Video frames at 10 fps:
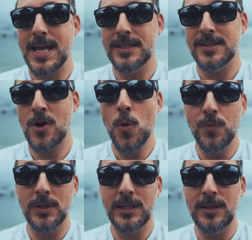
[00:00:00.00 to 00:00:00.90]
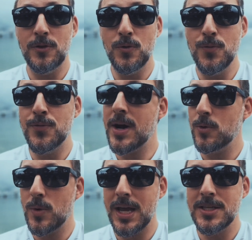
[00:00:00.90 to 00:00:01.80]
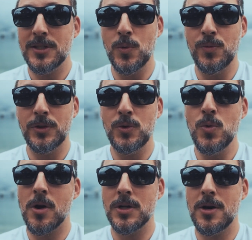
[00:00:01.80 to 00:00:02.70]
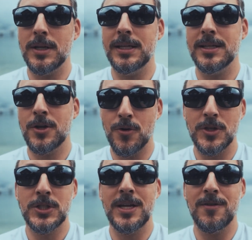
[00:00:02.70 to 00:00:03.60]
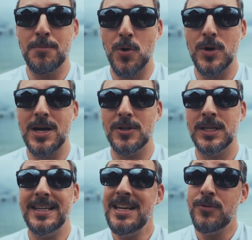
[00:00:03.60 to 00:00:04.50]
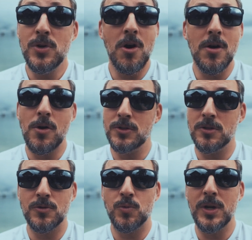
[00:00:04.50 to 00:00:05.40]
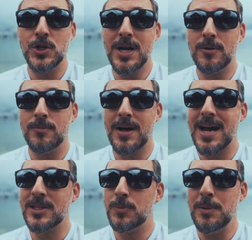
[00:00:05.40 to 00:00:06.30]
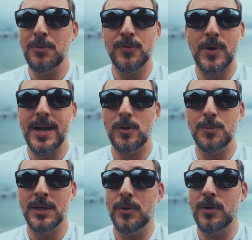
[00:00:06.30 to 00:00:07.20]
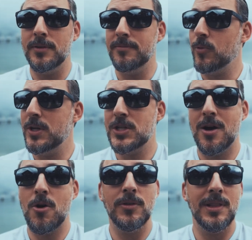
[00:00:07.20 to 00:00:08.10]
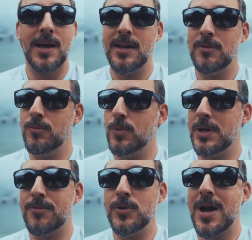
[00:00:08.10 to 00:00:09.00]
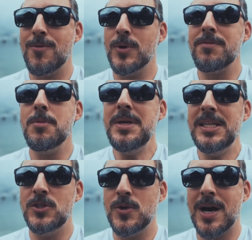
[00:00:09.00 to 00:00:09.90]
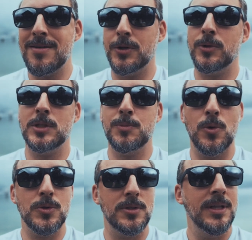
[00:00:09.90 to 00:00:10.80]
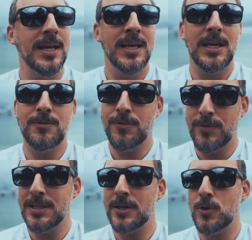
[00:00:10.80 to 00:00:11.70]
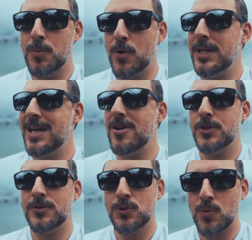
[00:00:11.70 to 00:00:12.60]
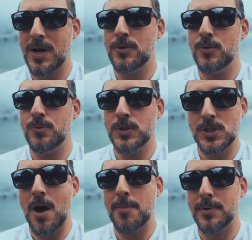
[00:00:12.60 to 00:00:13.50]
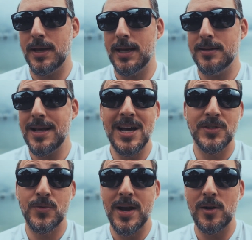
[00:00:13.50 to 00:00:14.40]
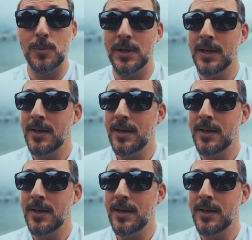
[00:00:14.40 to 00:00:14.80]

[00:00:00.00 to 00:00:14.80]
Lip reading: and hopefully you find ways and hopefully you are not in a current state of burnout. And if you are, also just reach out, ask people for help. You can reach out online, whatever you have, whatever means you have at your disposal. If you feel like you're burning out, just try to stop and ask for help.